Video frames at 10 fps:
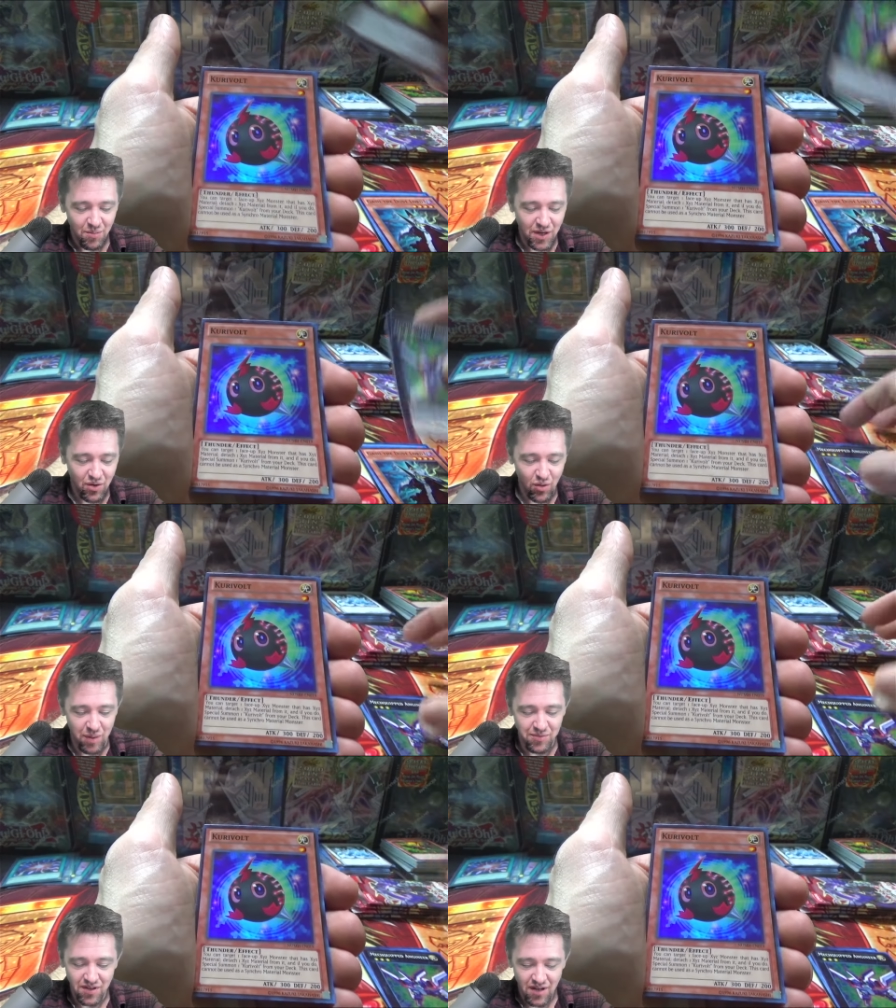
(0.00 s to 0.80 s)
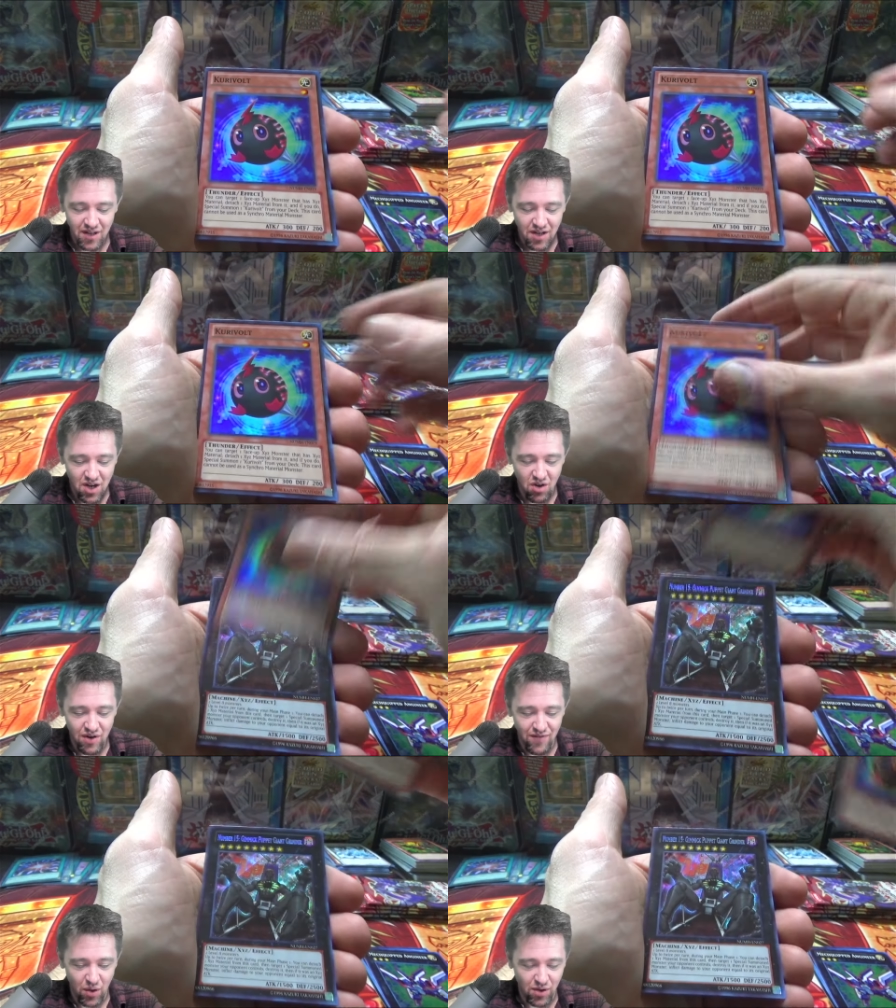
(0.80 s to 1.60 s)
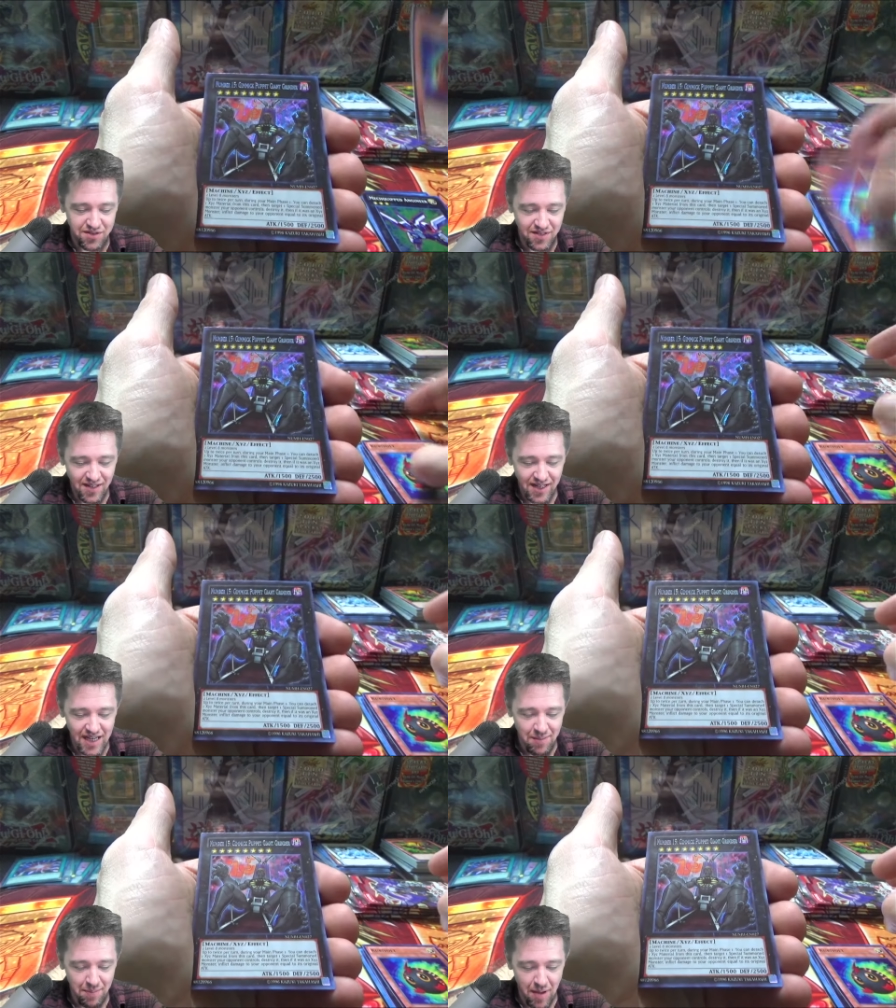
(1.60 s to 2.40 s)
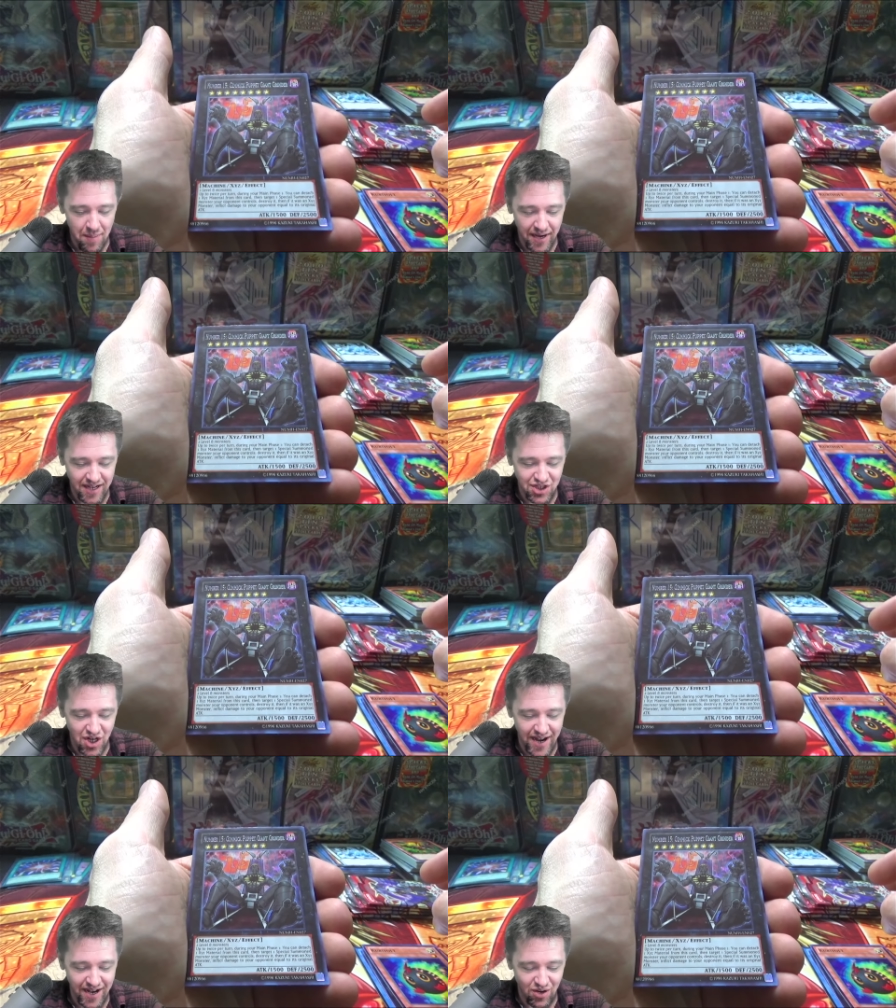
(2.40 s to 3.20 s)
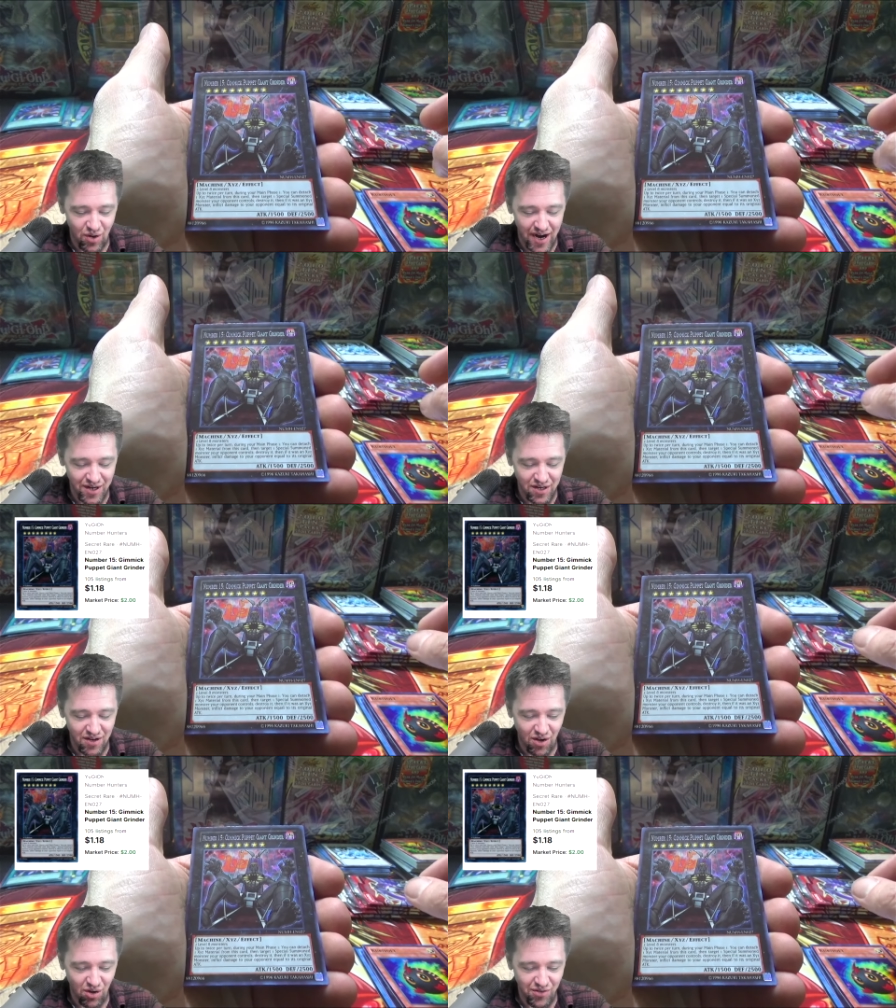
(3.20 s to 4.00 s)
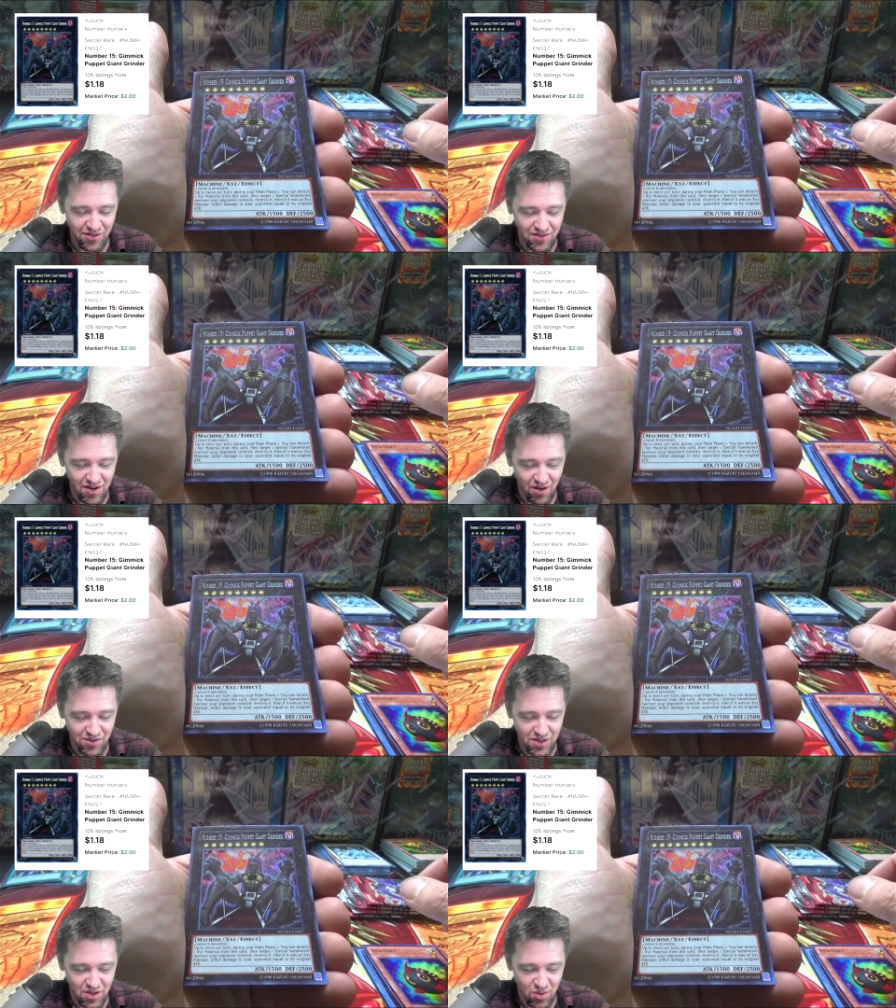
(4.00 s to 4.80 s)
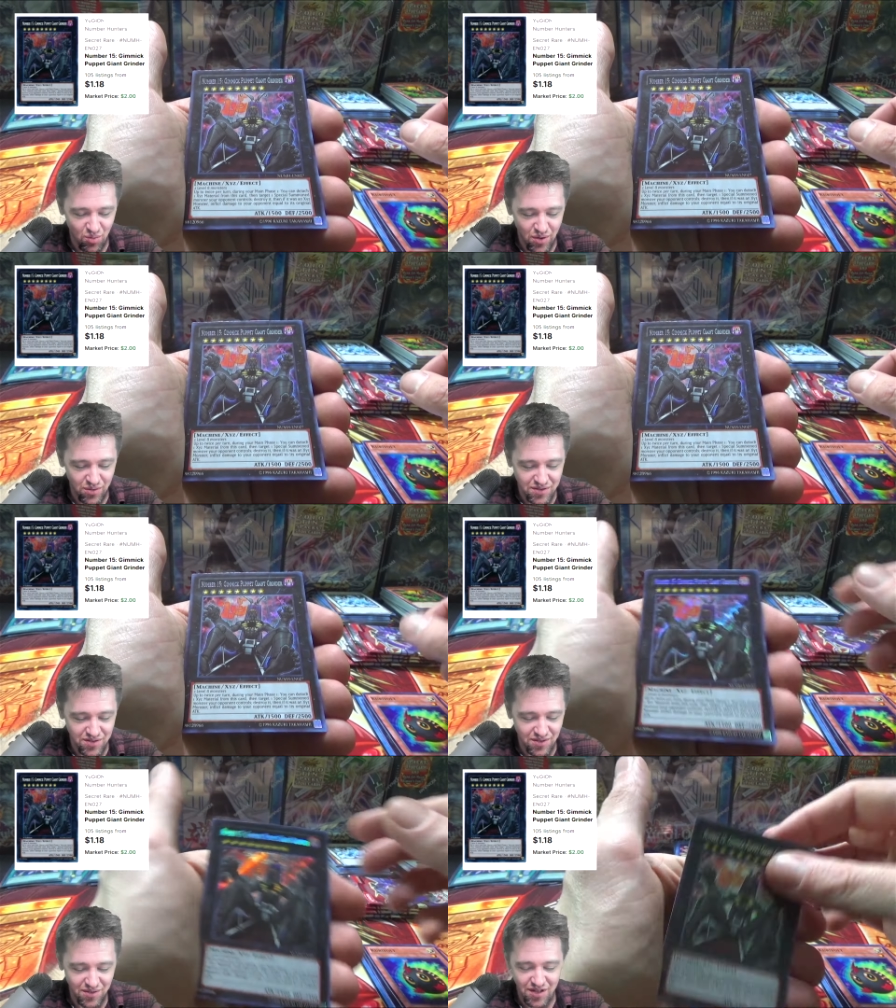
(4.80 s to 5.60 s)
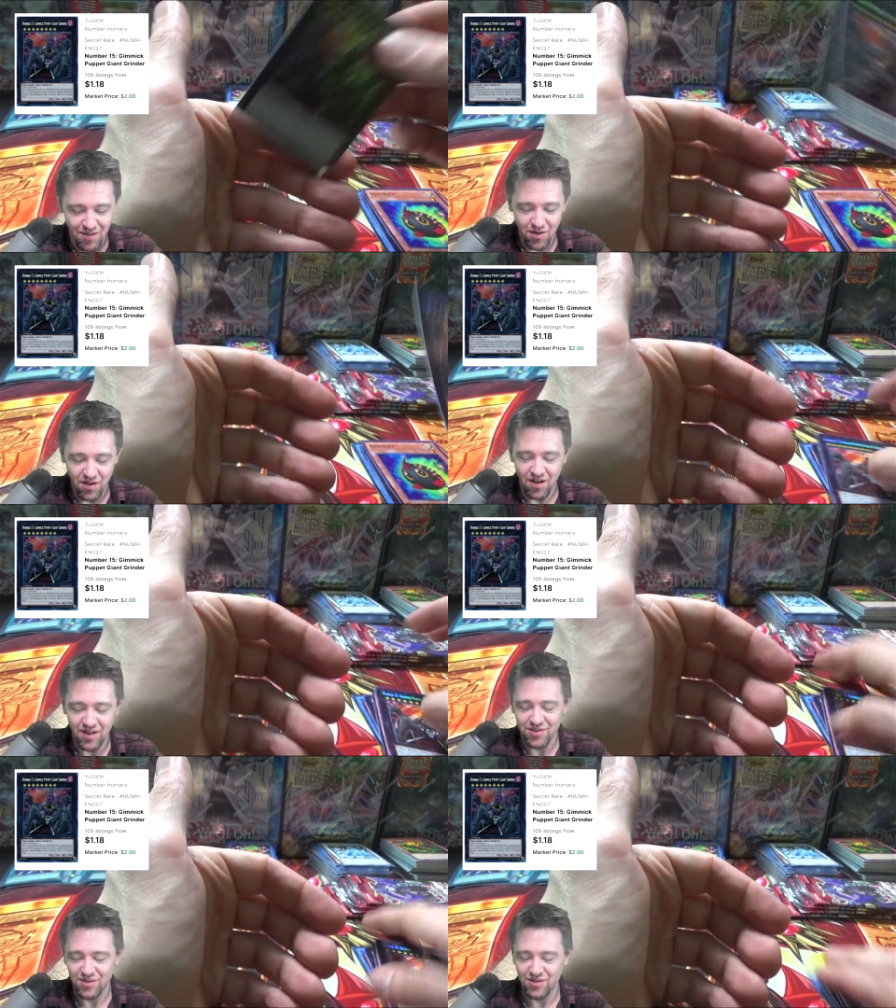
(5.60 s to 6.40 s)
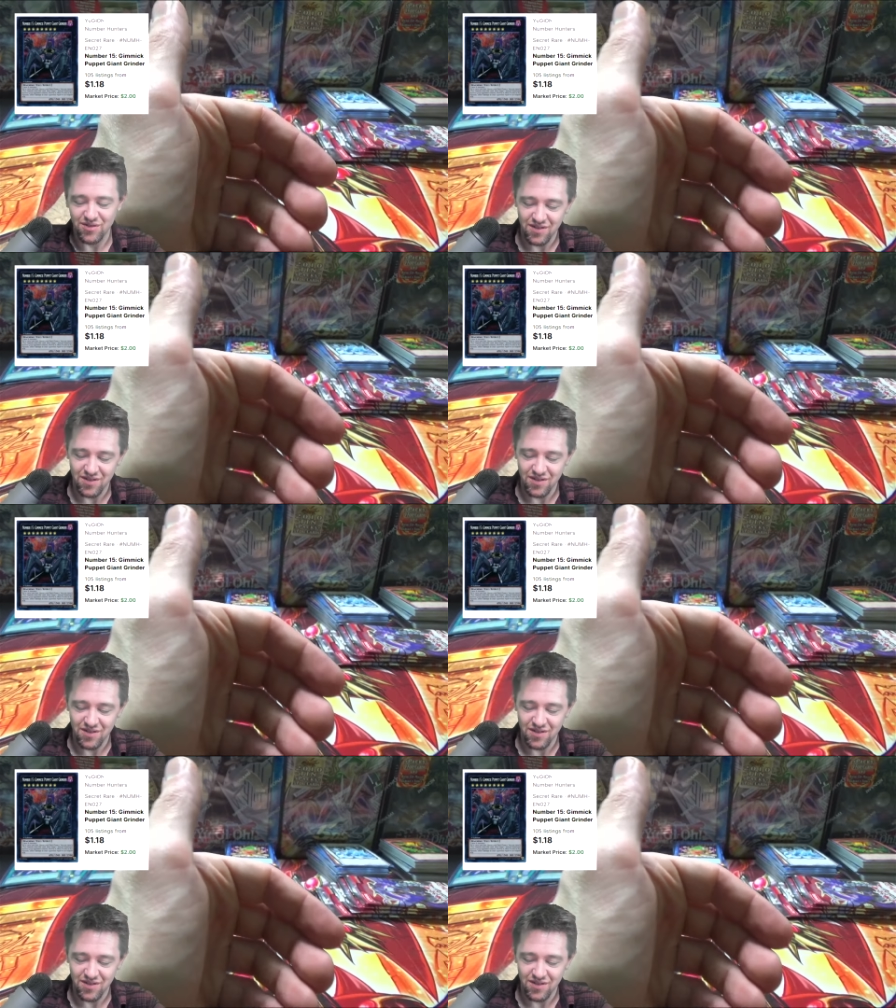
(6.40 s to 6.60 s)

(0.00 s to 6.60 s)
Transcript: Equipped. Curry Volt. Gimmick Puppet. Giant Grinder. All these cards are gross, dude. Number Hunters.